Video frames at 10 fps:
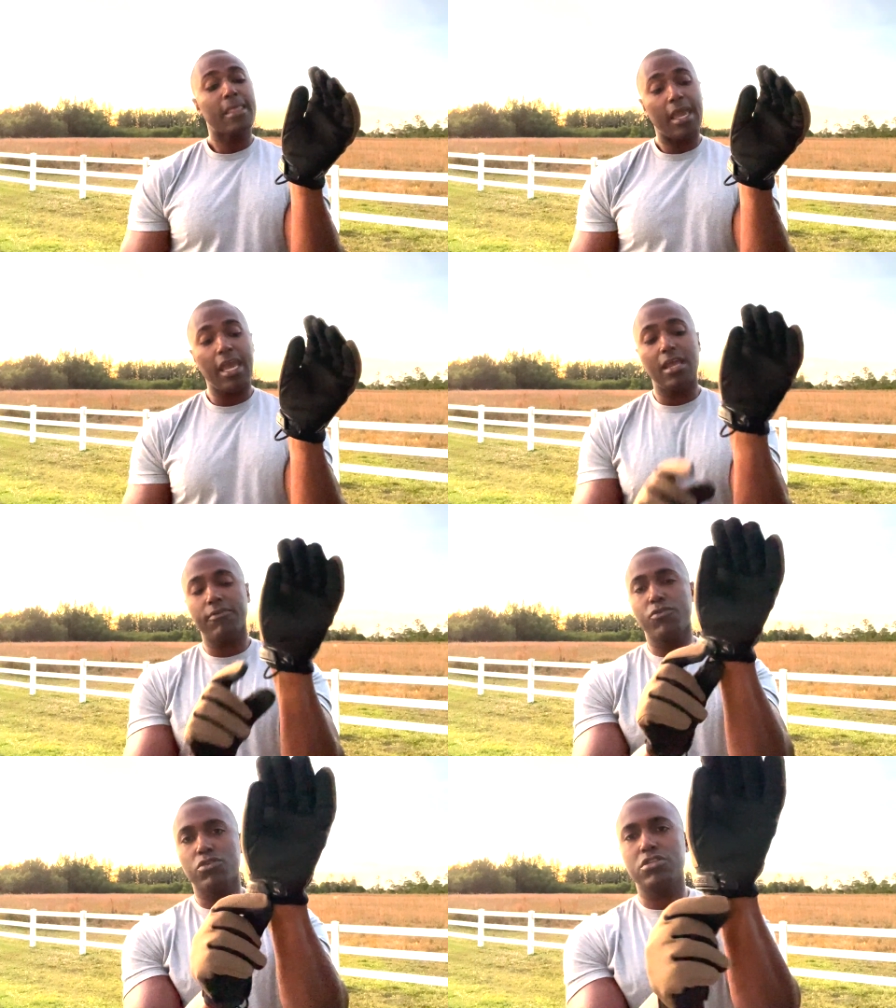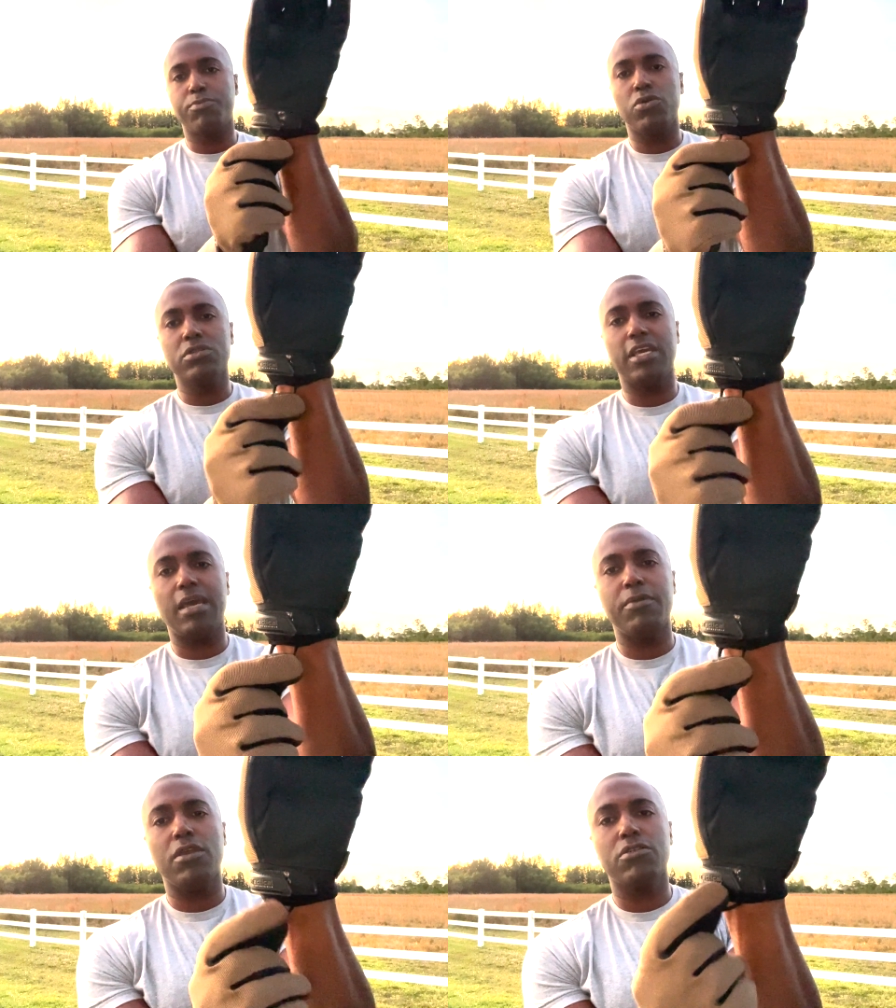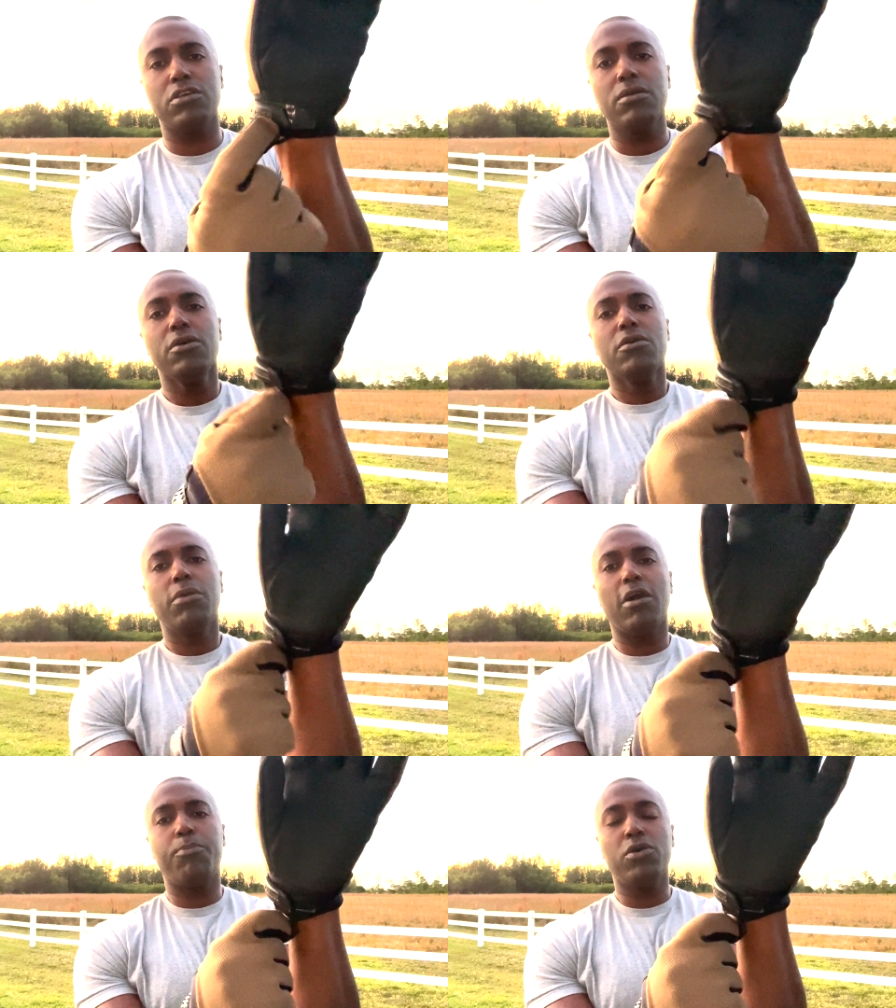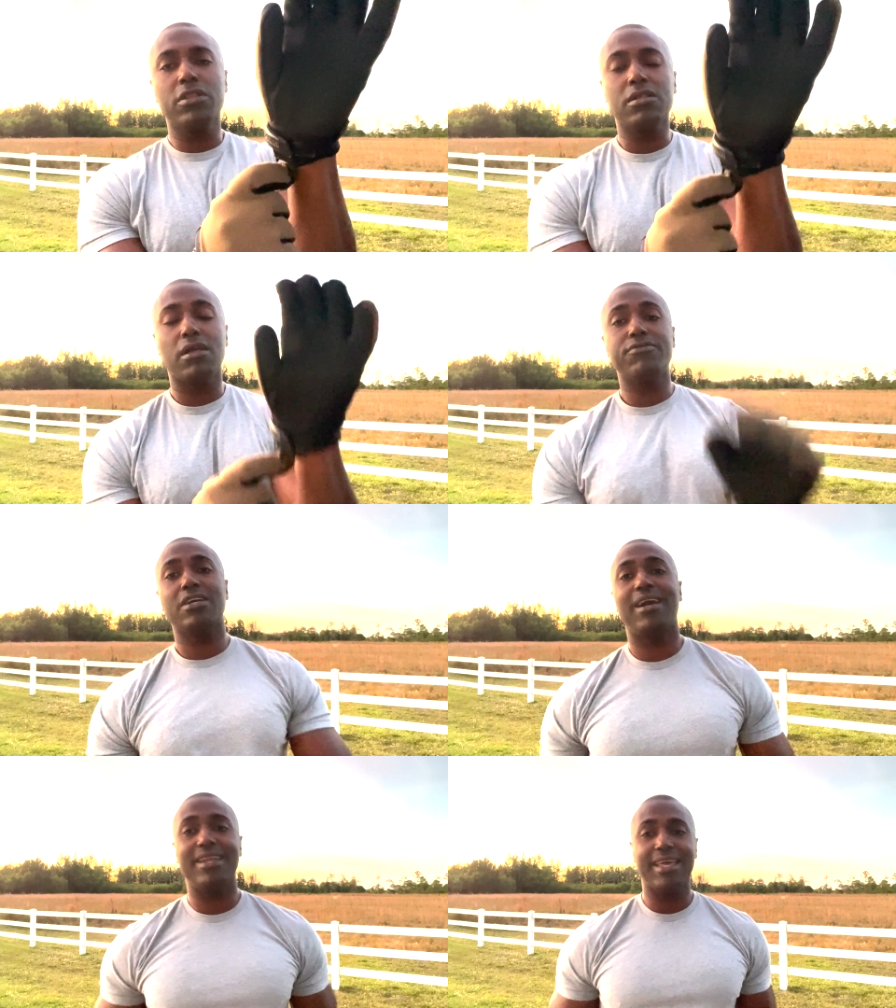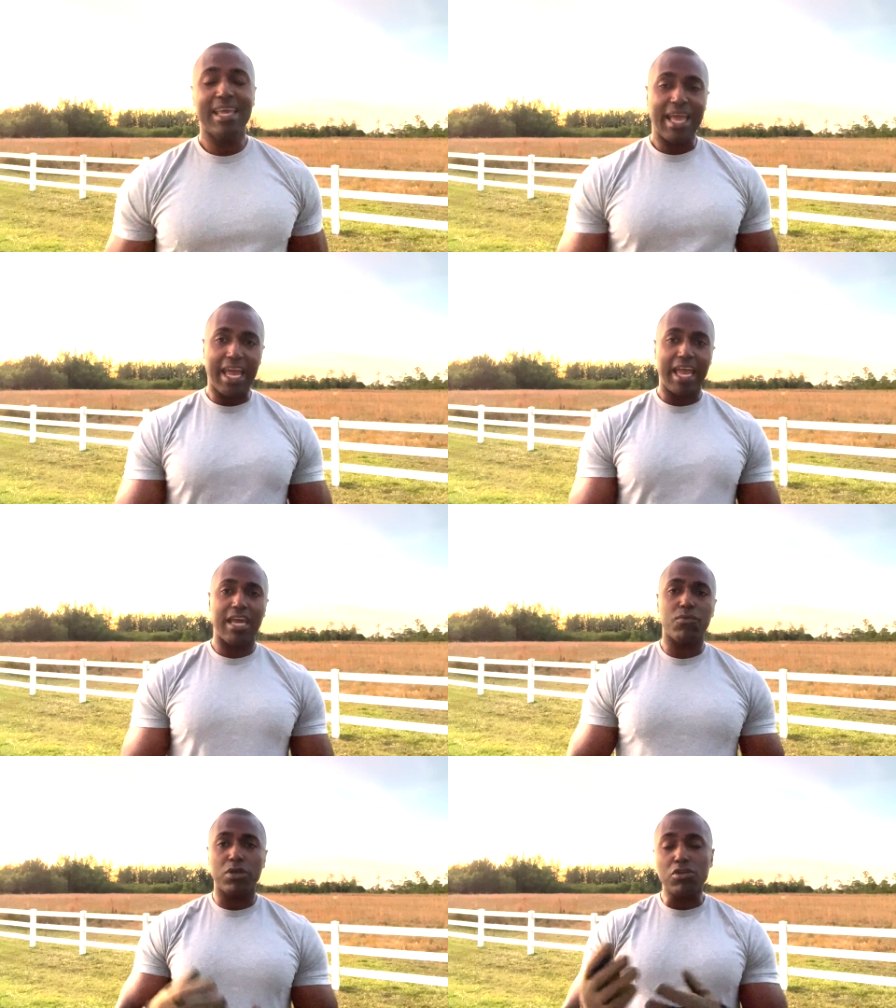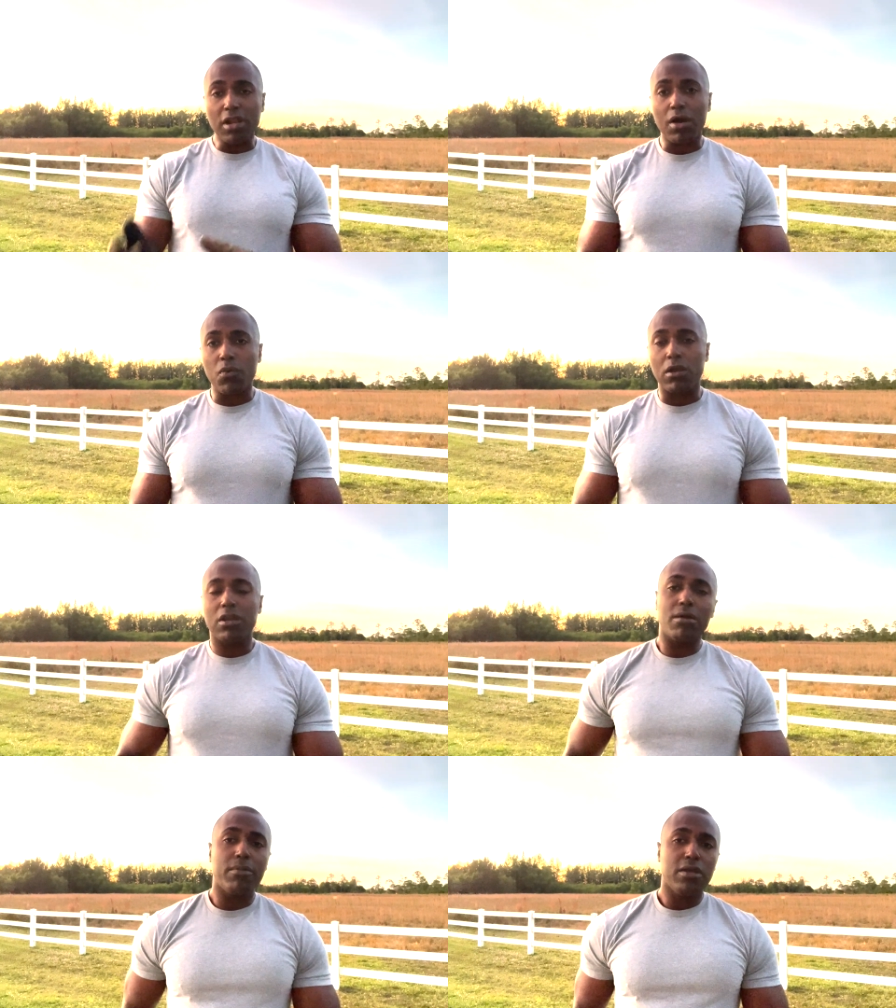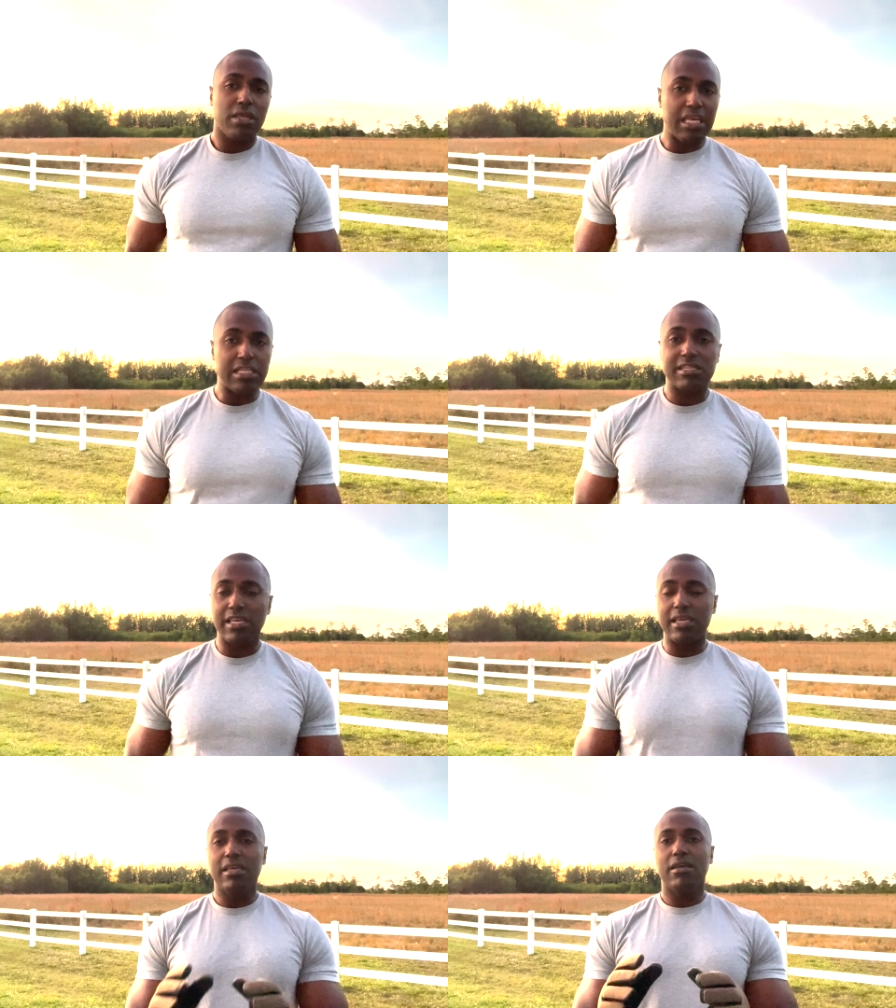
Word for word: And of course the pull tab here to help pull the gloves on and when you're not wearing them, easily